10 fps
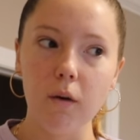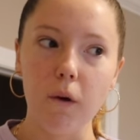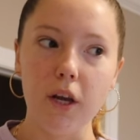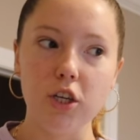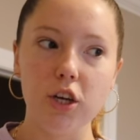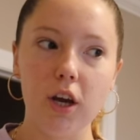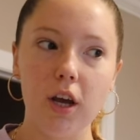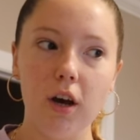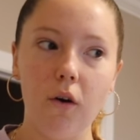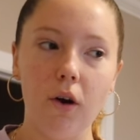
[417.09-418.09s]
which,
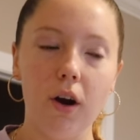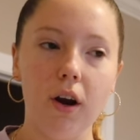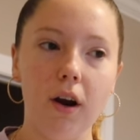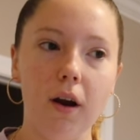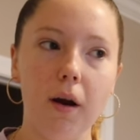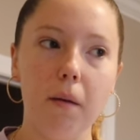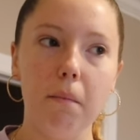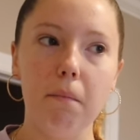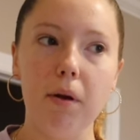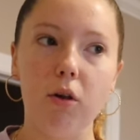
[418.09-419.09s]
or
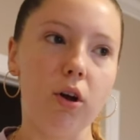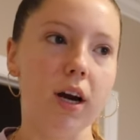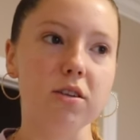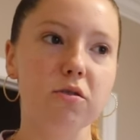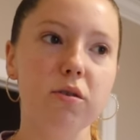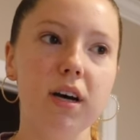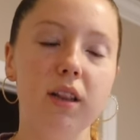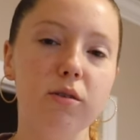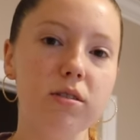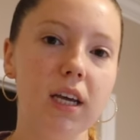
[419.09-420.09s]
middle or high school,
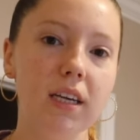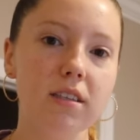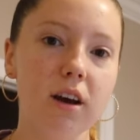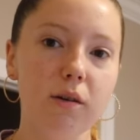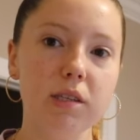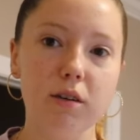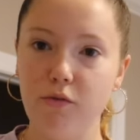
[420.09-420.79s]
and those things go until